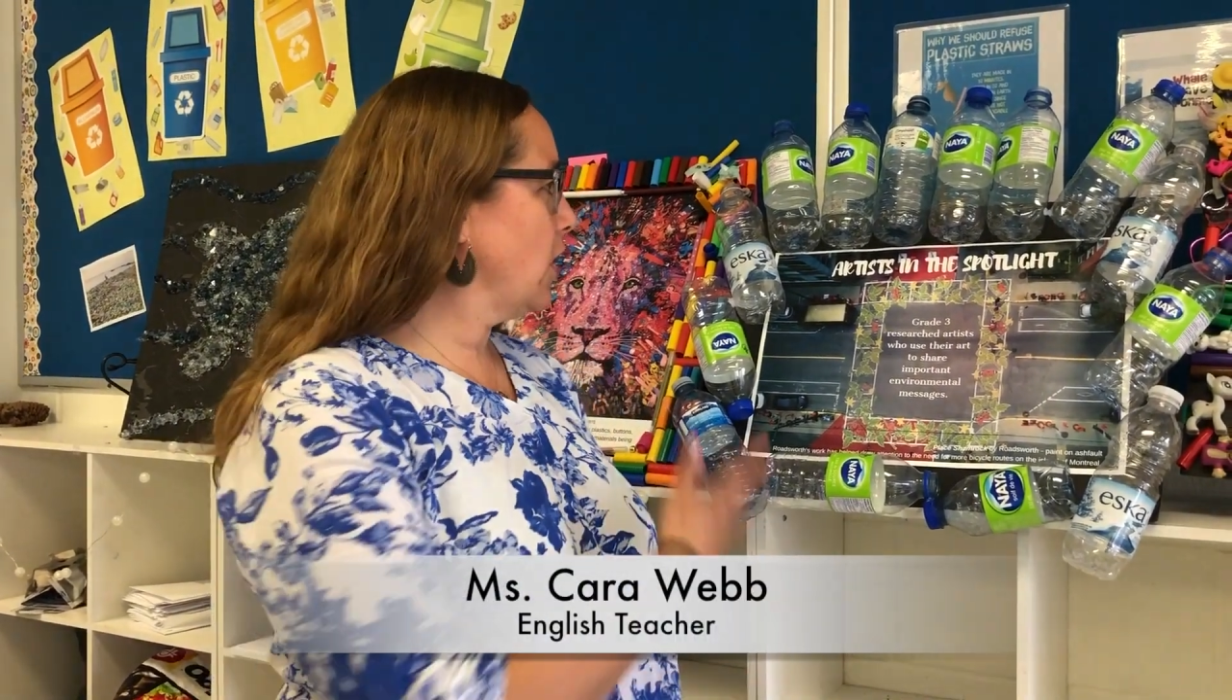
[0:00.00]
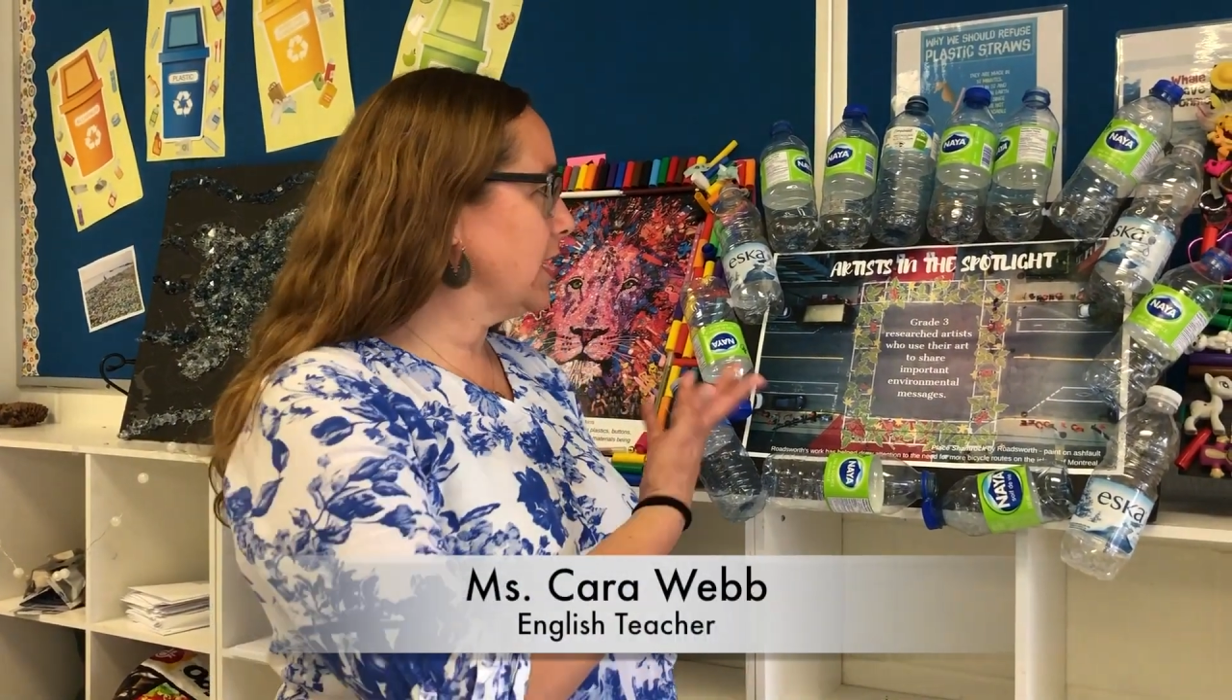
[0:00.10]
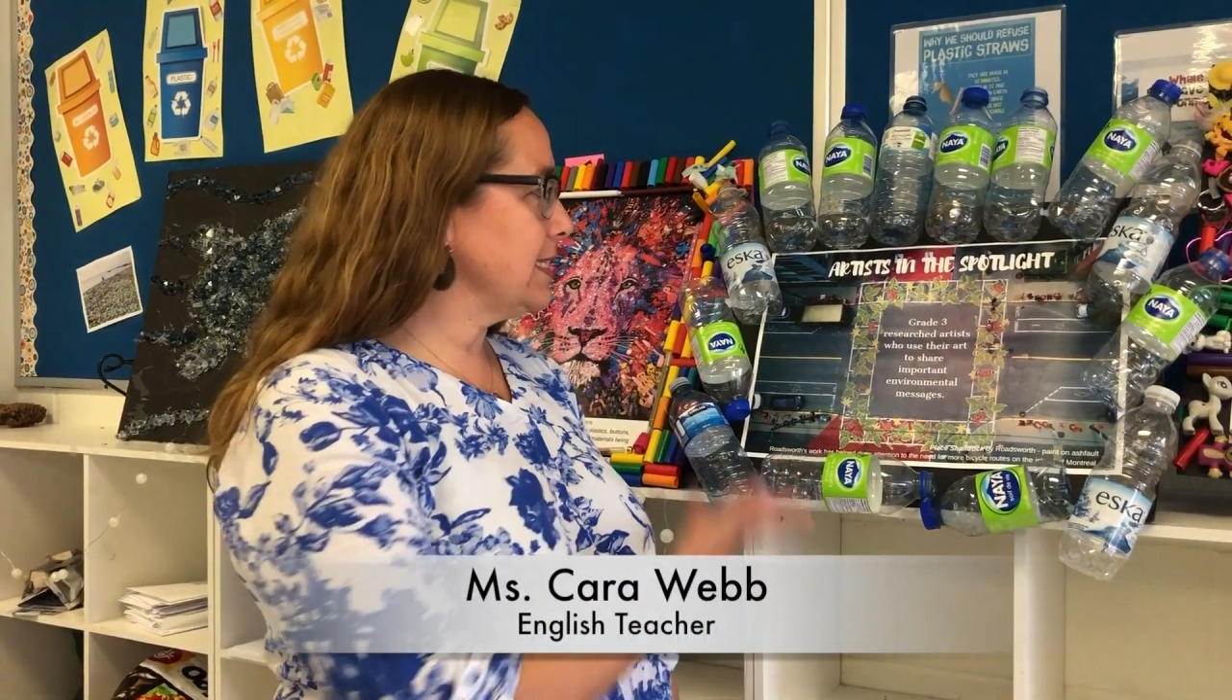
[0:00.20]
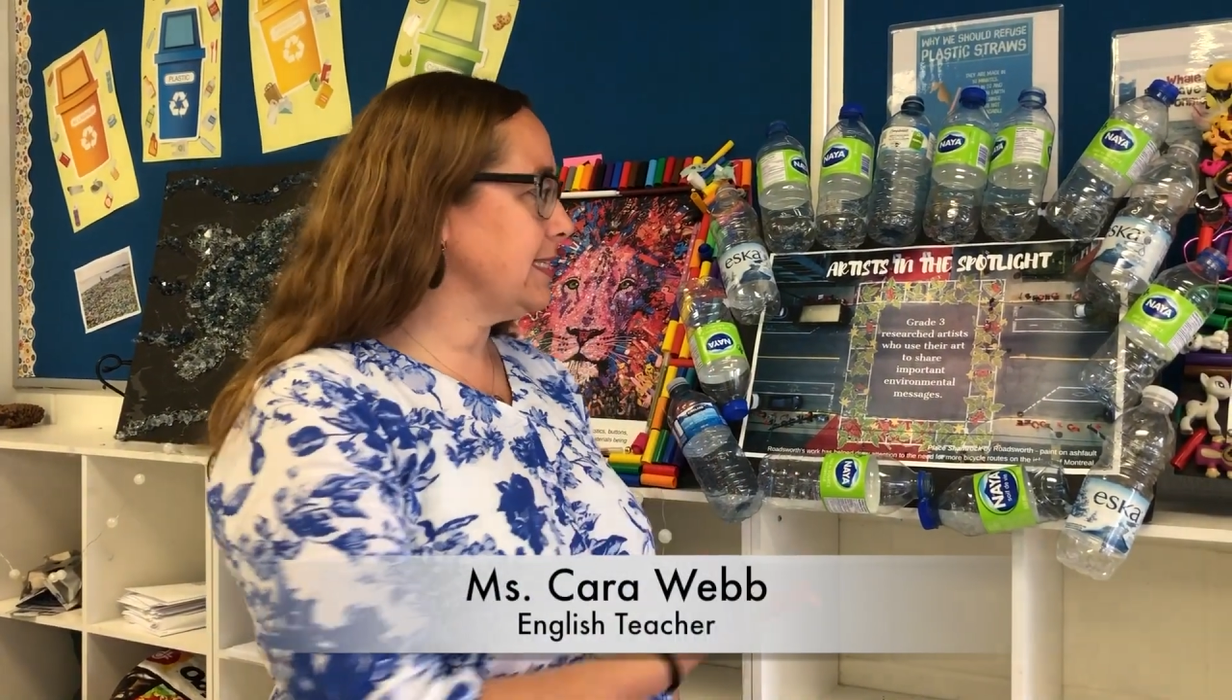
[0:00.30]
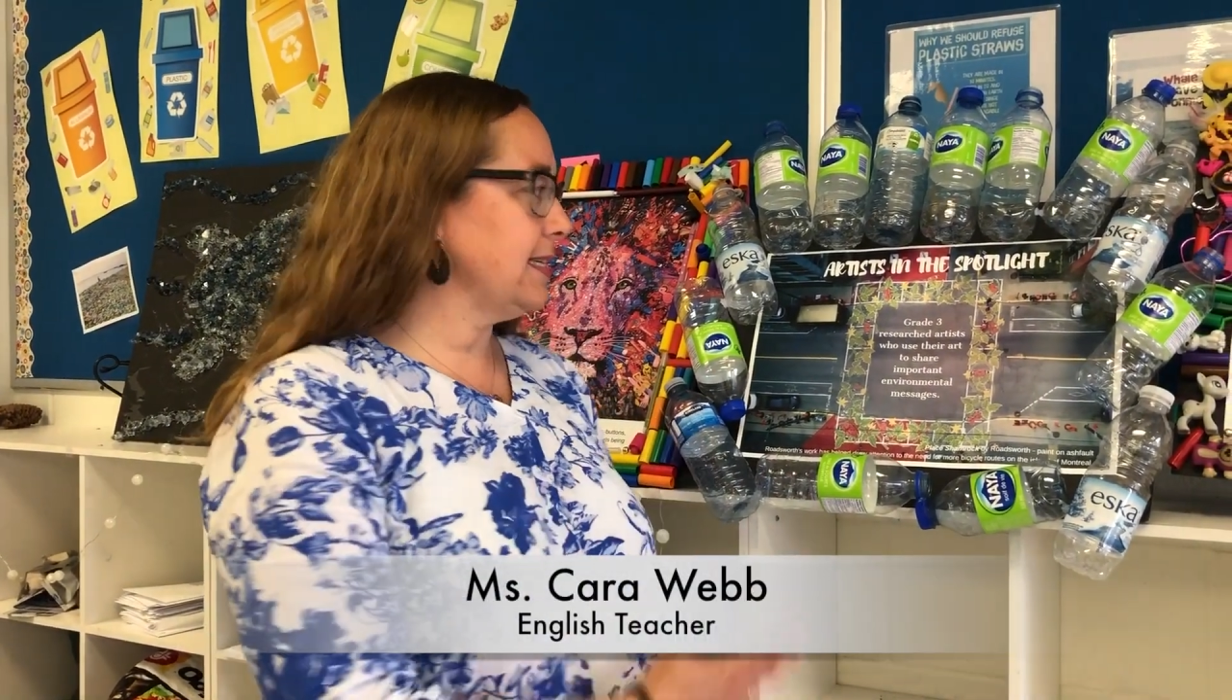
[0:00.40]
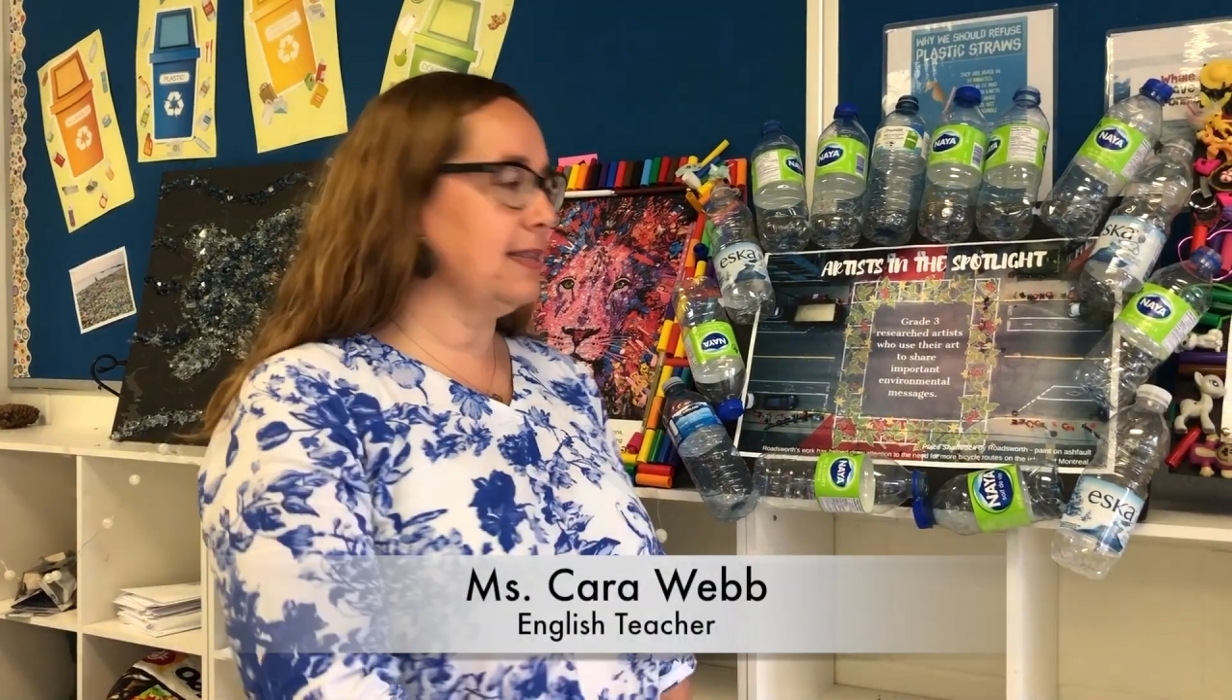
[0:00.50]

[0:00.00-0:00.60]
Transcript: Artists